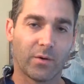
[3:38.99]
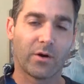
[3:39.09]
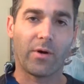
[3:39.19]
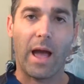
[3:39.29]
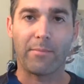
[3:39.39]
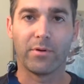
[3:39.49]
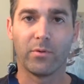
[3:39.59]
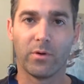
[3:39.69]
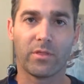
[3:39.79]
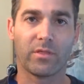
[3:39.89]
want to wrap it
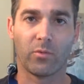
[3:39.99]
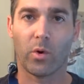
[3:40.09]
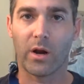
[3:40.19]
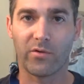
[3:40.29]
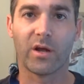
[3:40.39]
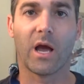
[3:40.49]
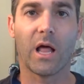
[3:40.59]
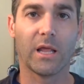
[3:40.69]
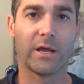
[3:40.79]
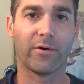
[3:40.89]
with whatever you got
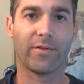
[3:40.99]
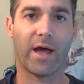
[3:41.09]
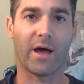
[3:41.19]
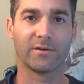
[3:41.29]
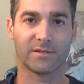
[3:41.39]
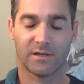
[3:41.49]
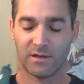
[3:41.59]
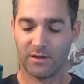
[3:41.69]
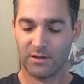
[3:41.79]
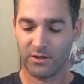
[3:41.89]
laying around the house,
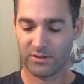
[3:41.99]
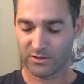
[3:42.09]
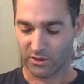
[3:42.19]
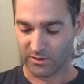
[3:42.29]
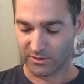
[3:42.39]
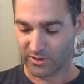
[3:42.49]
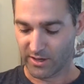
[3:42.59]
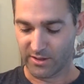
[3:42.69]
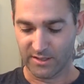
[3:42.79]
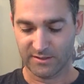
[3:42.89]
you can certainly try
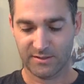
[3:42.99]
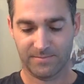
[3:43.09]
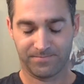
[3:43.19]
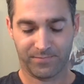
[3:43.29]
these.